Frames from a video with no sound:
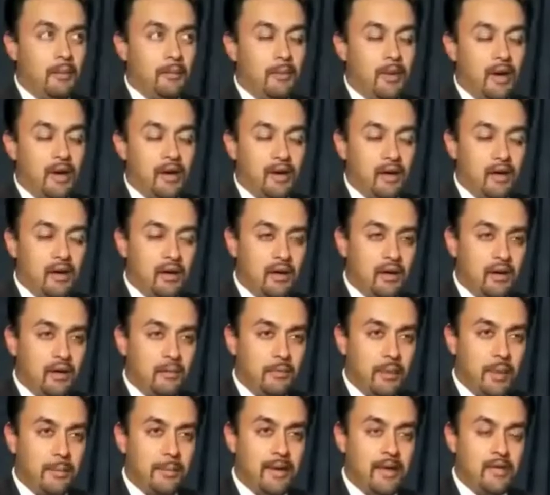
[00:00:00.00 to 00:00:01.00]

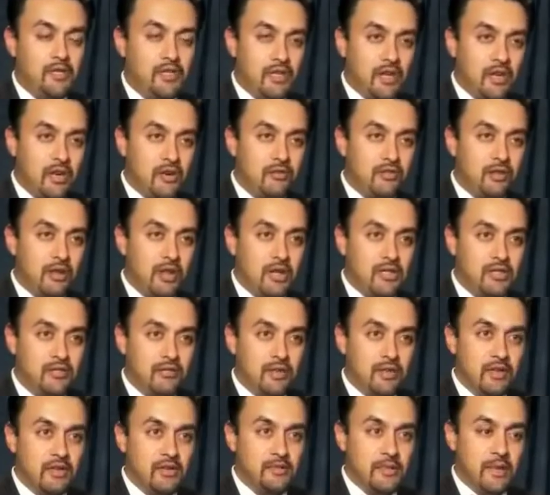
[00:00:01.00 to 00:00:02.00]
My patient care
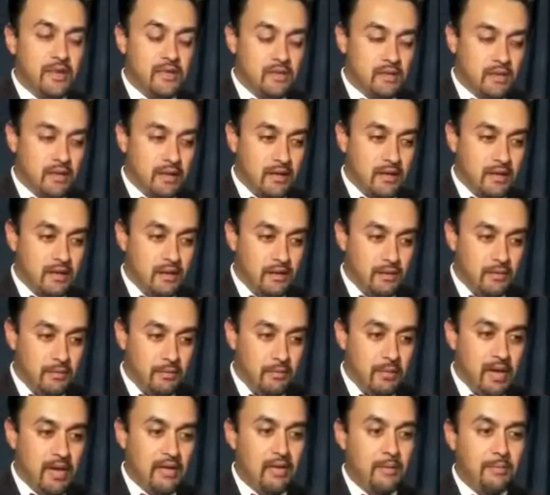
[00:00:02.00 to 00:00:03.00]
philosophy is basically
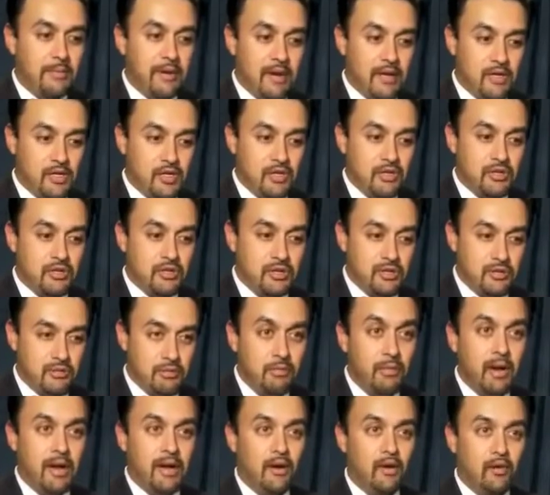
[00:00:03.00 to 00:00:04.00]
make the patients
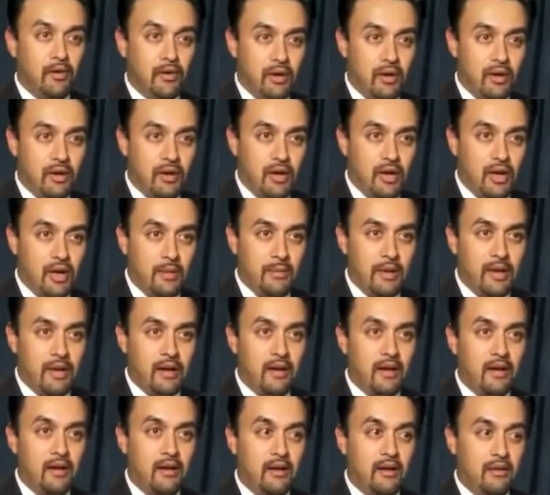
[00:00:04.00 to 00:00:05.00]
my own. I
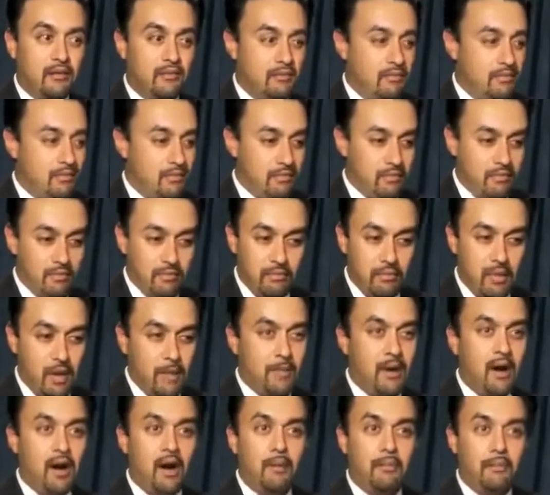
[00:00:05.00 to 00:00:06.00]
make it my
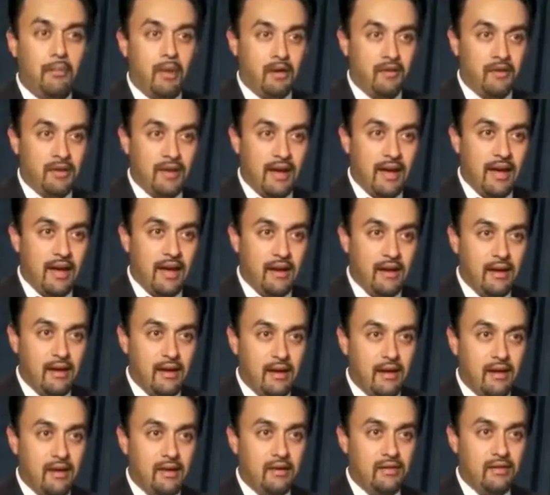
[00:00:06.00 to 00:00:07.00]
mom, my dad,
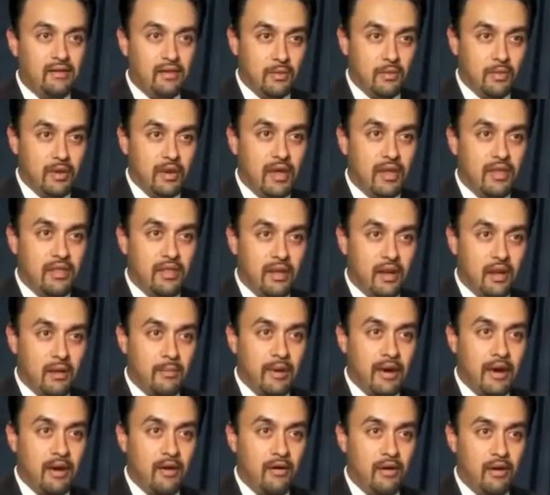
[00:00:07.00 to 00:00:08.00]
somebody I think
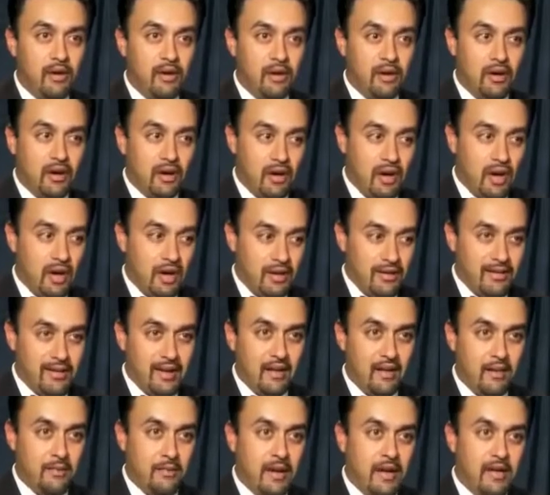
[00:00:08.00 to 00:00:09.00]
about on a
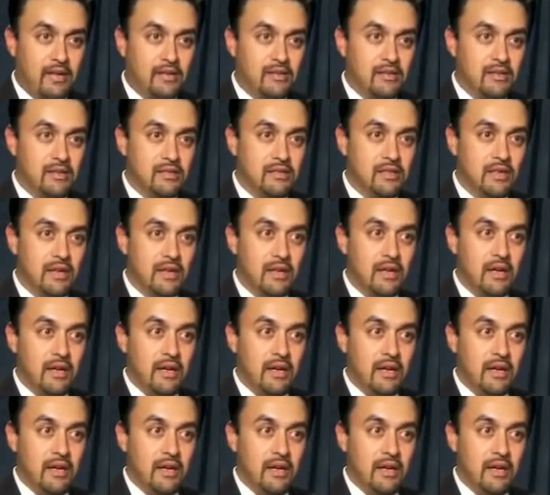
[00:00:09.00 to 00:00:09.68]
daily basis,